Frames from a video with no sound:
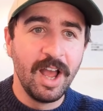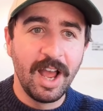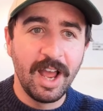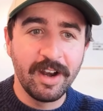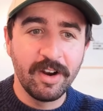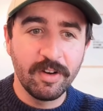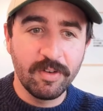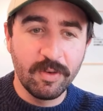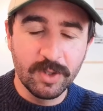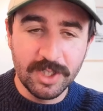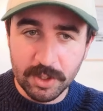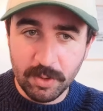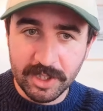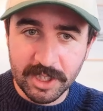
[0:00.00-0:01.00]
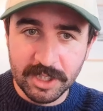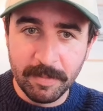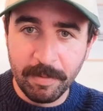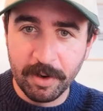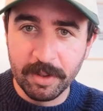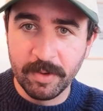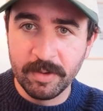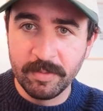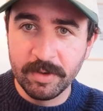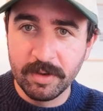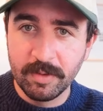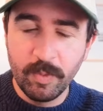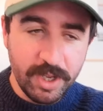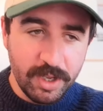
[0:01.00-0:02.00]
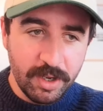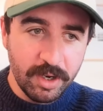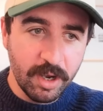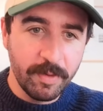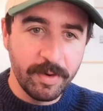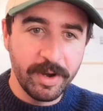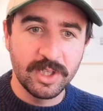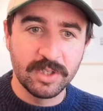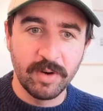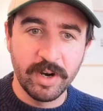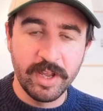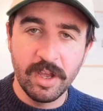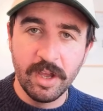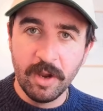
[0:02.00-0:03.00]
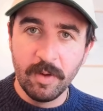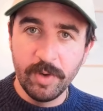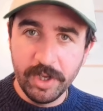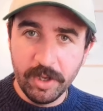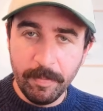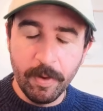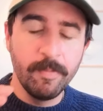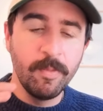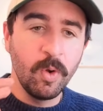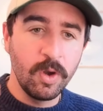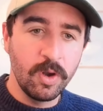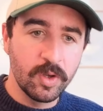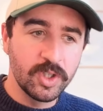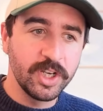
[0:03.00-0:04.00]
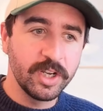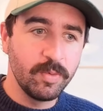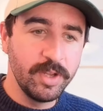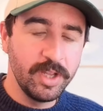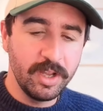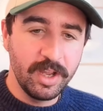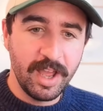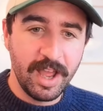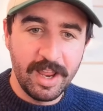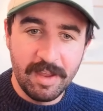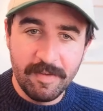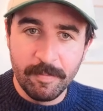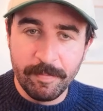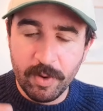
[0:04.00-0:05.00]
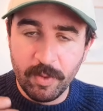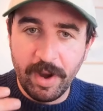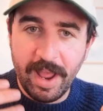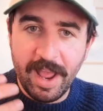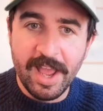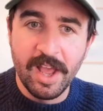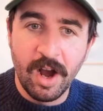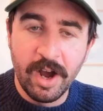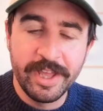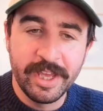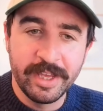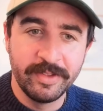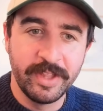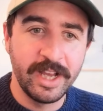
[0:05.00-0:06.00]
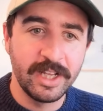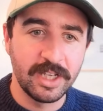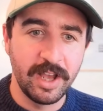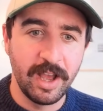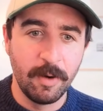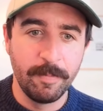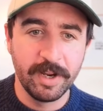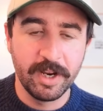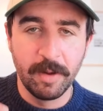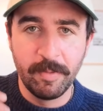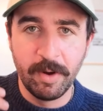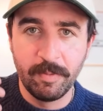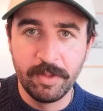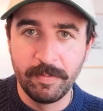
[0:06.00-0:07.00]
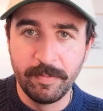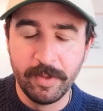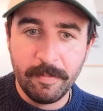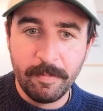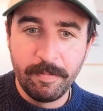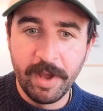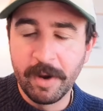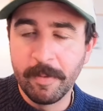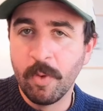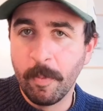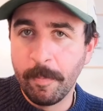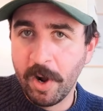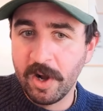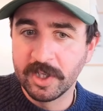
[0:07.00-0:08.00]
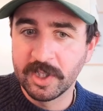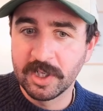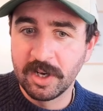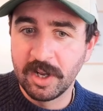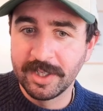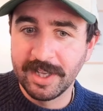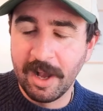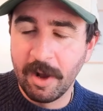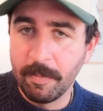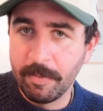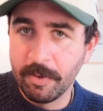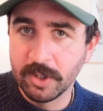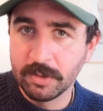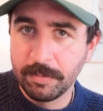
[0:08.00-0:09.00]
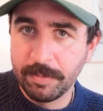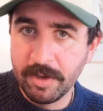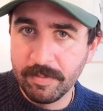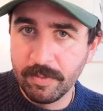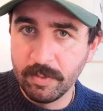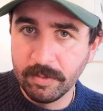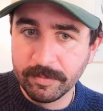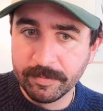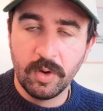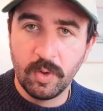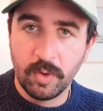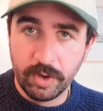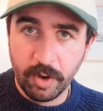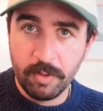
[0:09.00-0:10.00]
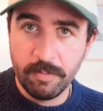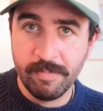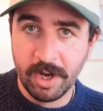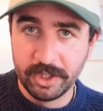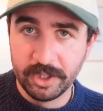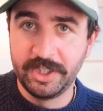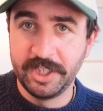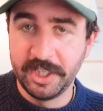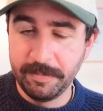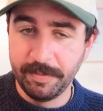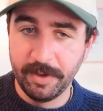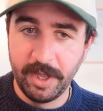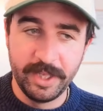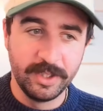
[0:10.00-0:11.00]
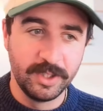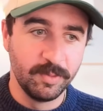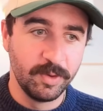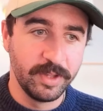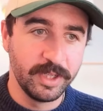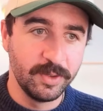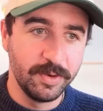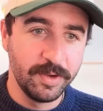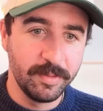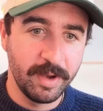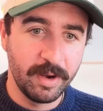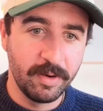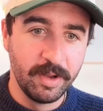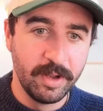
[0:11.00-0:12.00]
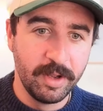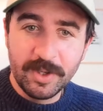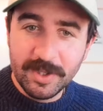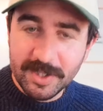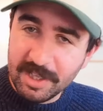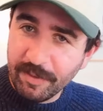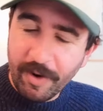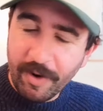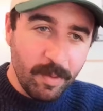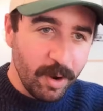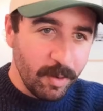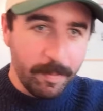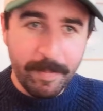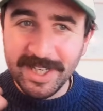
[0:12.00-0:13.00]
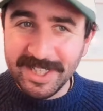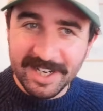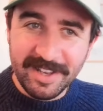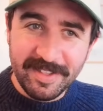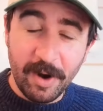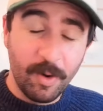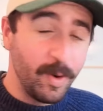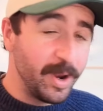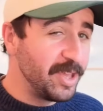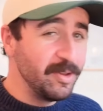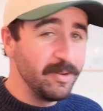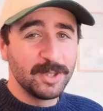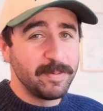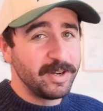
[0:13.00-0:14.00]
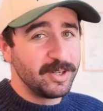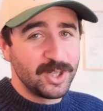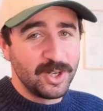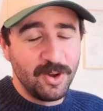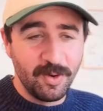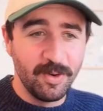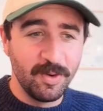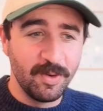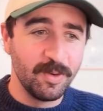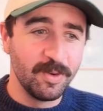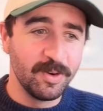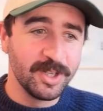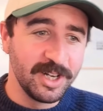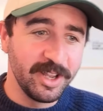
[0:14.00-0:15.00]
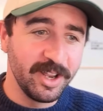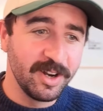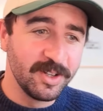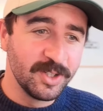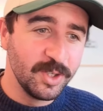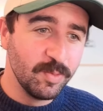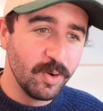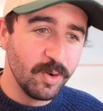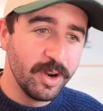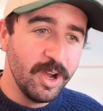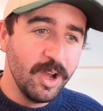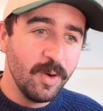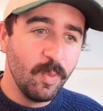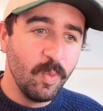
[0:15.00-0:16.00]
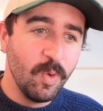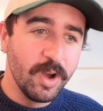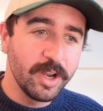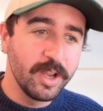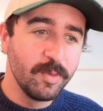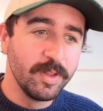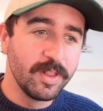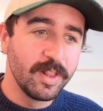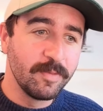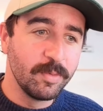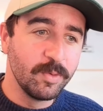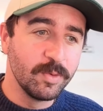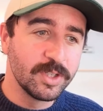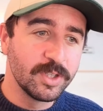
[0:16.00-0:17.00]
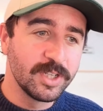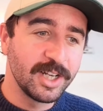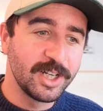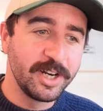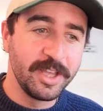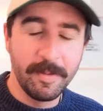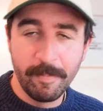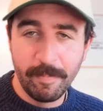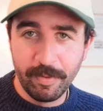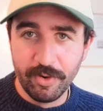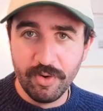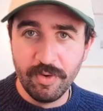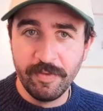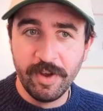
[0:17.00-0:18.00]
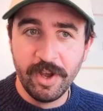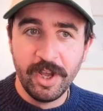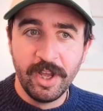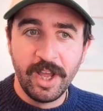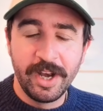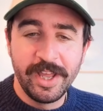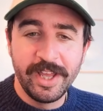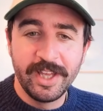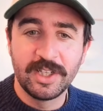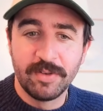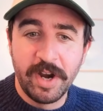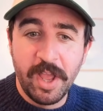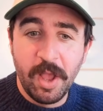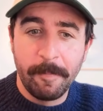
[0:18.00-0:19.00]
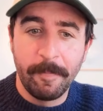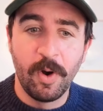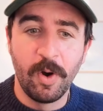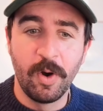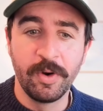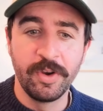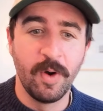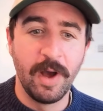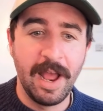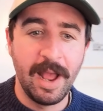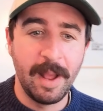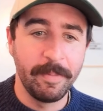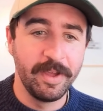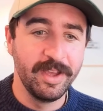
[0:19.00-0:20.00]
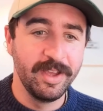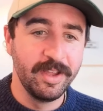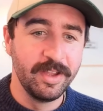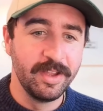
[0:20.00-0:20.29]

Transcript: And of course, it's quite simple at the moment. We can go and iterate. We can put more logic. We can even build AI in there to help it come up with better, more personalized outputs for people, or go much deeper into what they're talking about. But you can see the framework. We're basically there already. You can spend as long or as little as you want working with Lovable to actually improve and iterate upon your app here.